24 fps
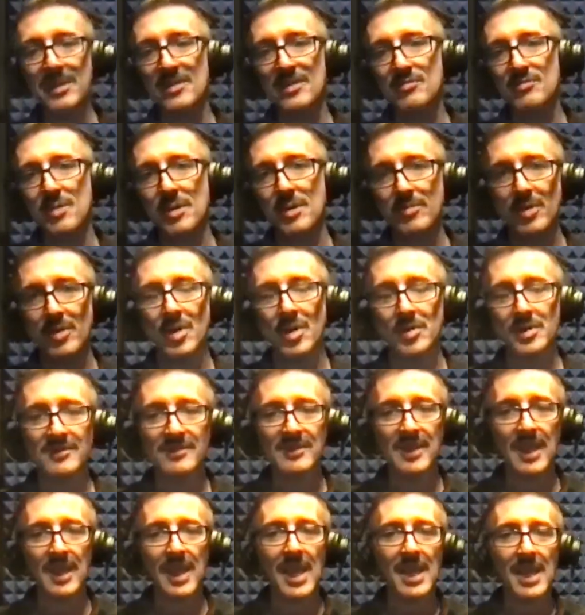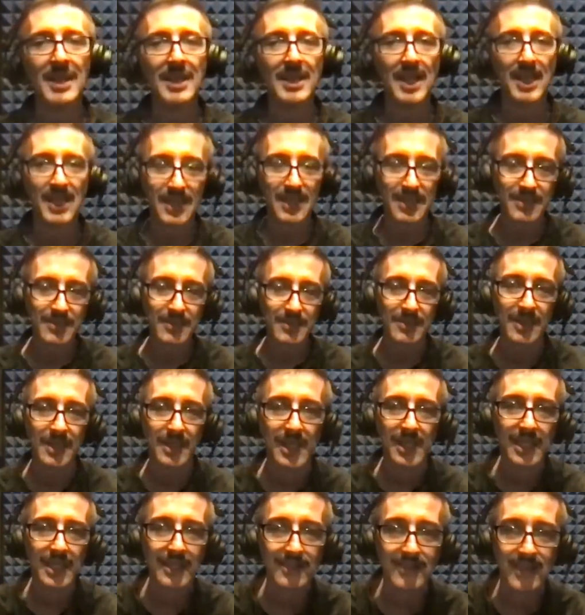because people always say, hey, can I get
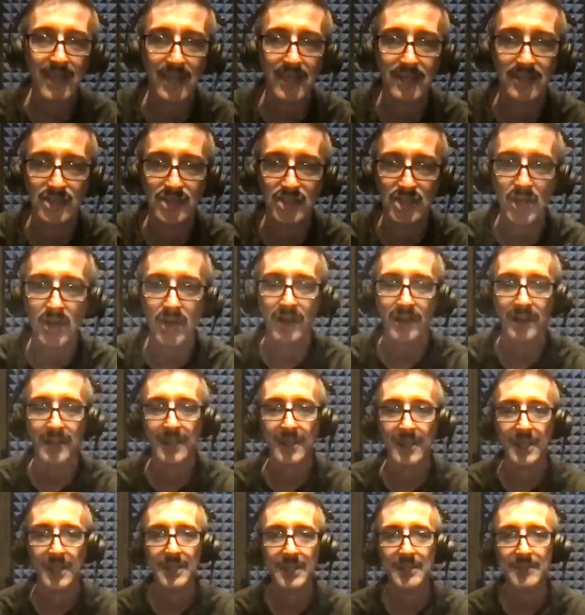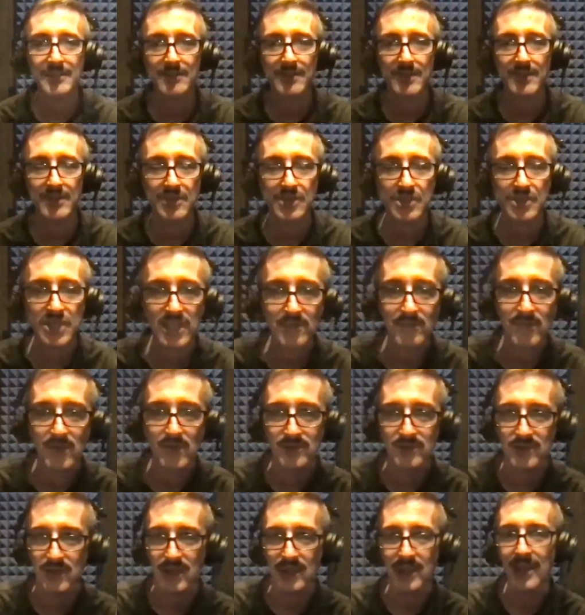that chart? Can I get the sheet
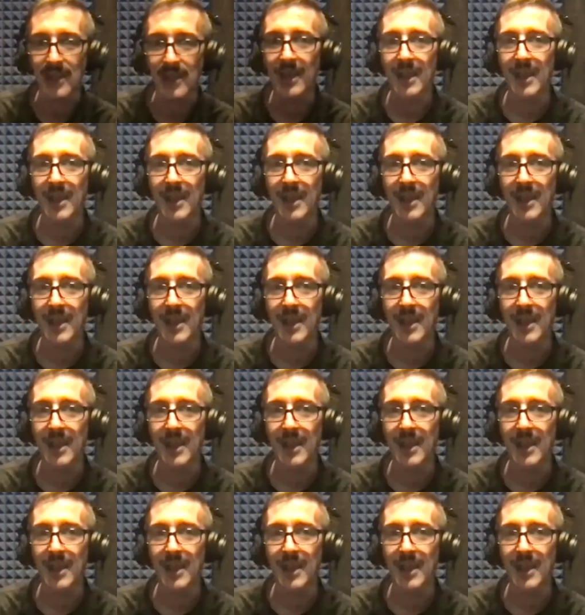music?